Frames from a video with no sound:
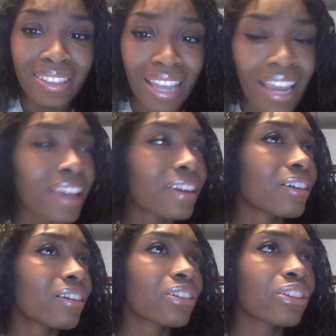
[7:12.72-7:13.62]

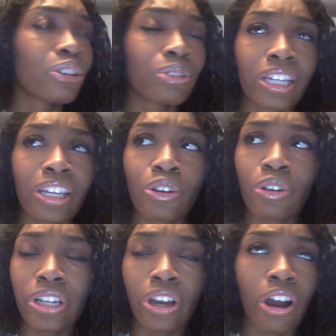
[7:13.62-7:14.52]
then, you know, Dick and
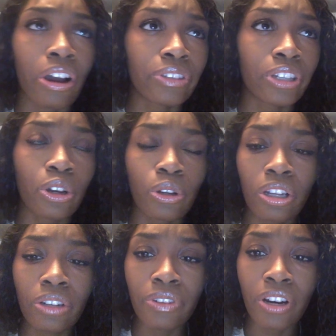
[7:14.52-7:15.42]
Corey are off to go
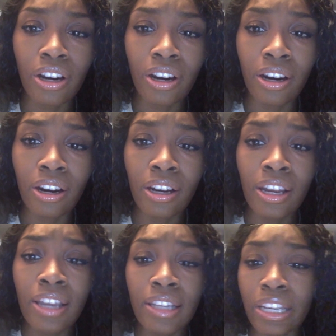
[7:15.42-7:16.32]
look for her.
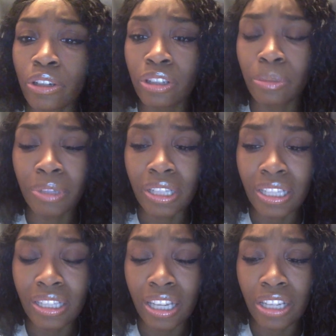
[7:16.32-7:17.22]
They go to the
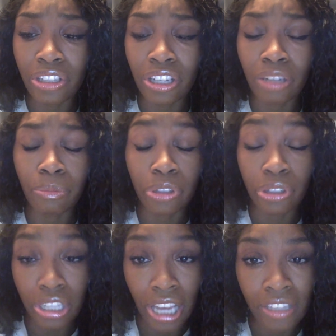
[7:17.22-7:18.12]
police station.
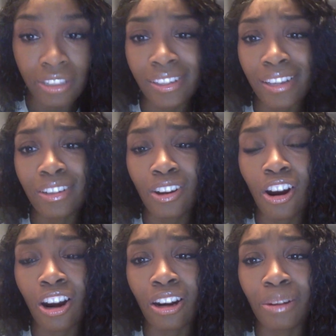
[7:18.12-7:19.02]
She has to stay in a
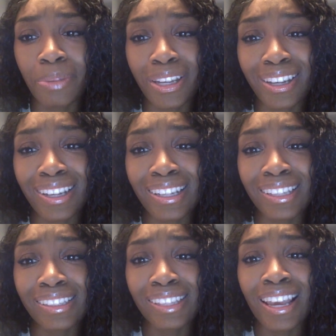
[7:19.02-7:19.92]
car
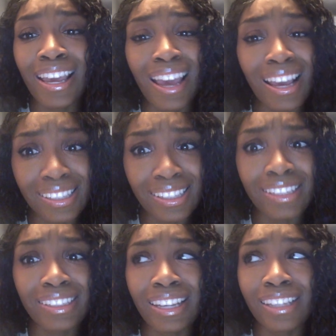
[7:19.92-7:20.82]
because, as
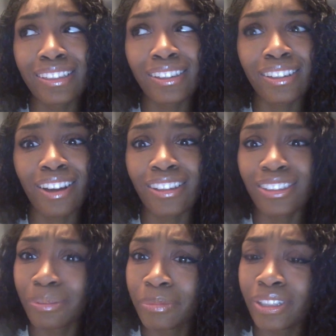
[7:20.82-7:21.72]
Dick says, her
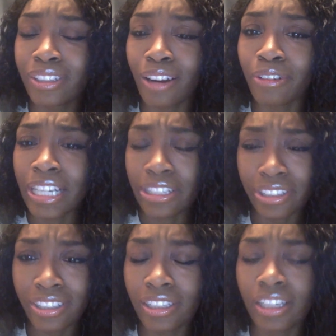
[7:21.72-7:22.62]
costume is
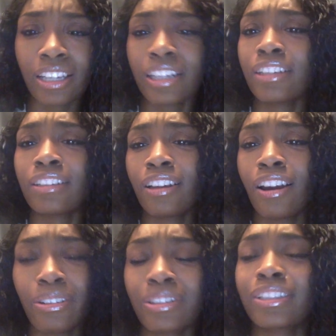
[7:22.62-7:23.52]
outrageous, and
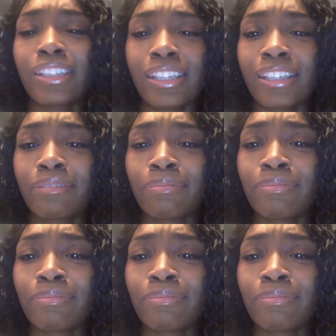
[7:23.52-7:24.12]
obviously,